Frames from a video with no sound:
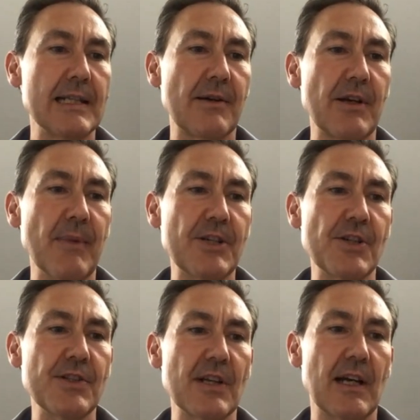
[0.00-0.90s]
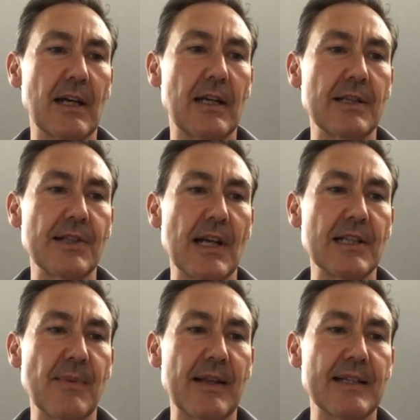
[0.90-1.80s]
Sarah, you mentioned
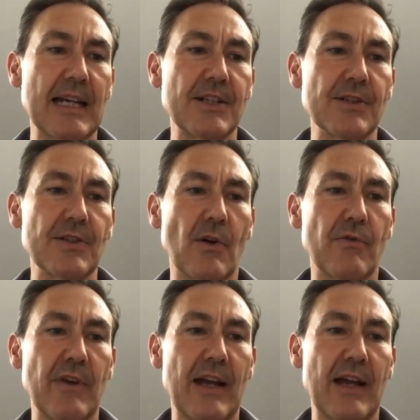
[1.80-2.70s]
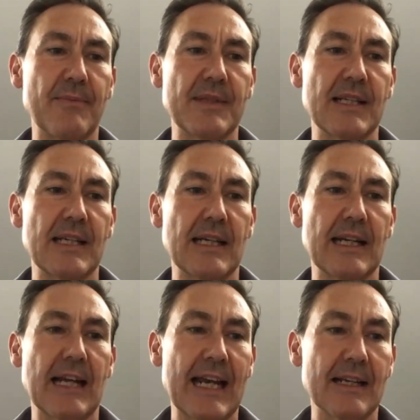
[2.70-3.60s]
concerns about the dangers of empty
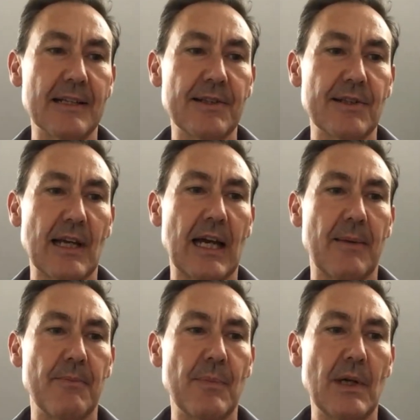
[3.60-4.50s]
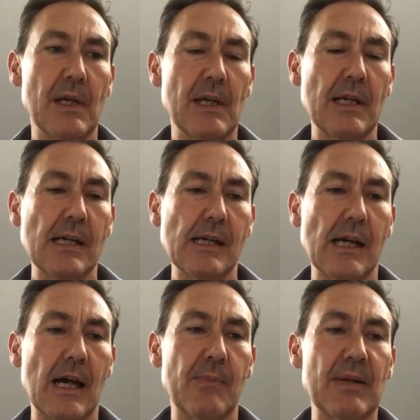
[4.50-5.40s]
inhalers.
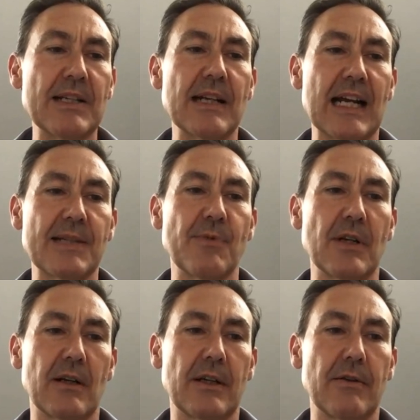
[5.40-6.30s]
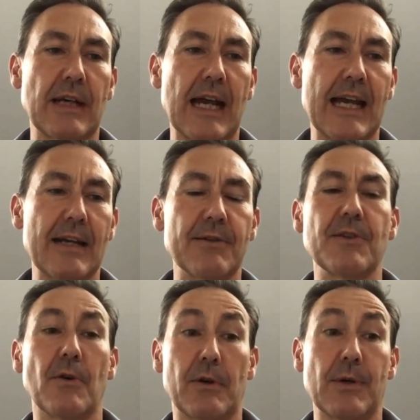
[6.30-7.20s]
Please could Asthma and Lung UK,
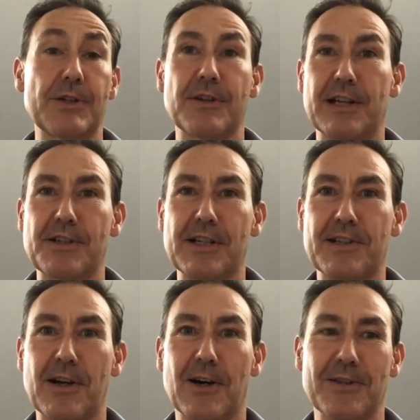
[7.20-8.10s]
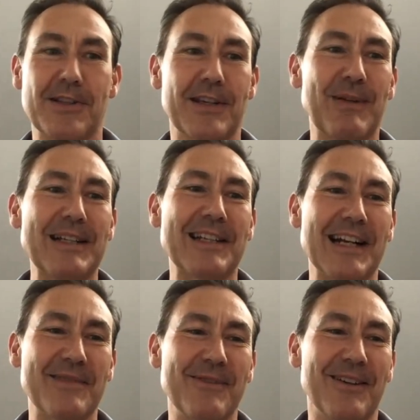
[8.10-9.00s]
it's not a question actually, it's an ask. Please could
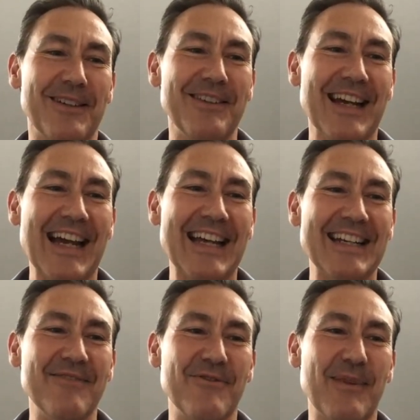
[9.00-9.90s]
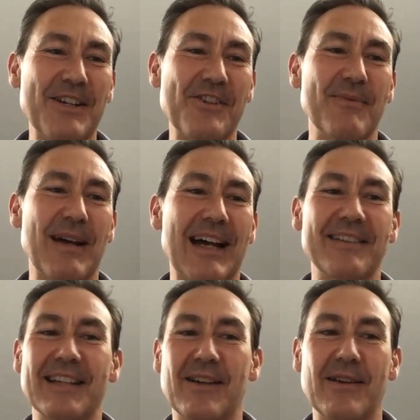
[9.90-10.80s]
Asthma and Lung UK add information about how
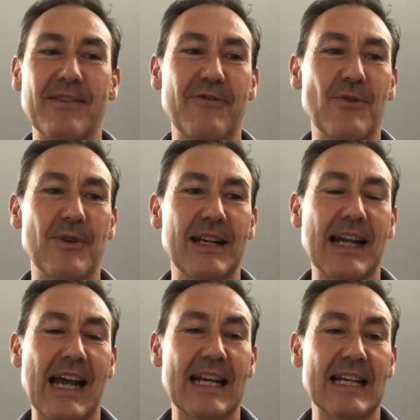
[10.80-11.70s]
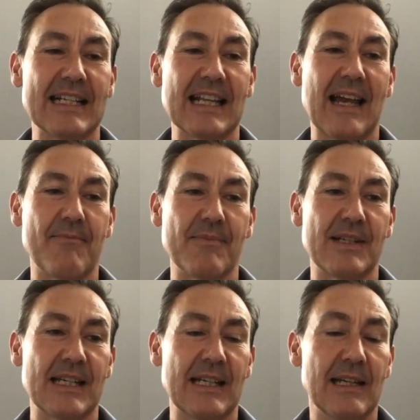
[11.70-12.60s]
to know if your inhaler is
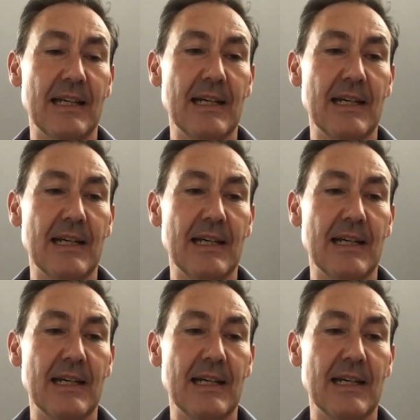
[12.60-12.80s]
empty